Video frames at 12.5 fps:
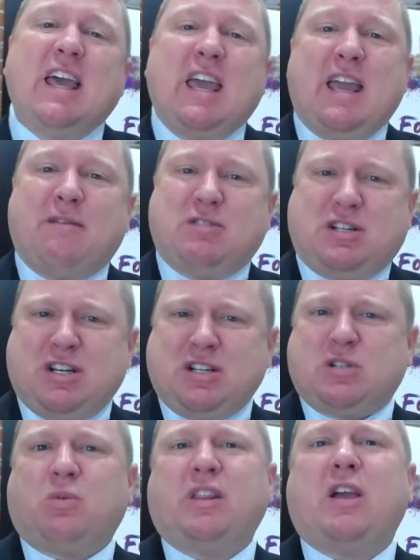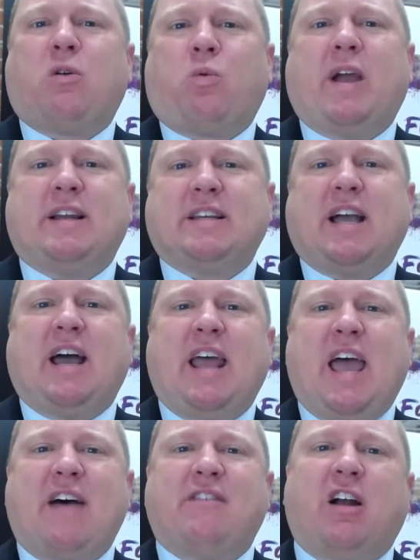it was just really great to kind of
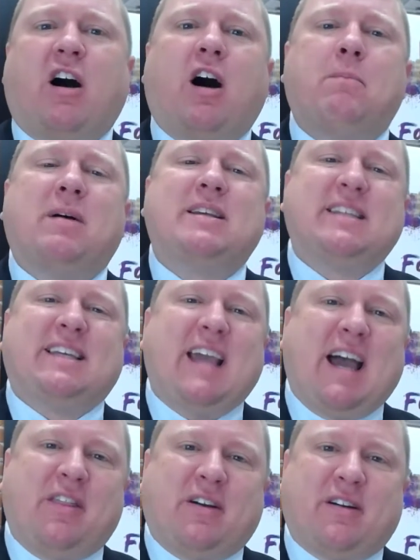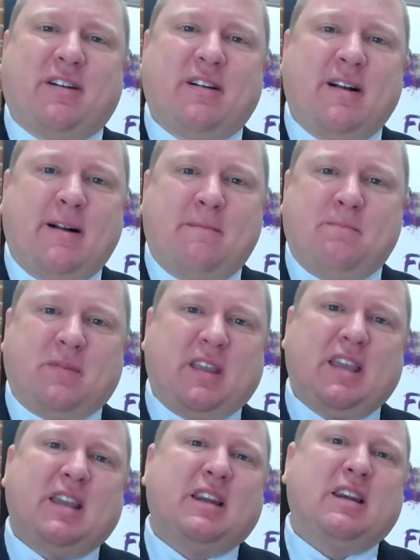have it all put together
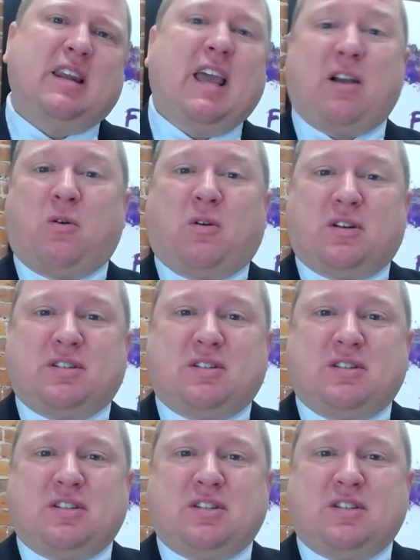in a course.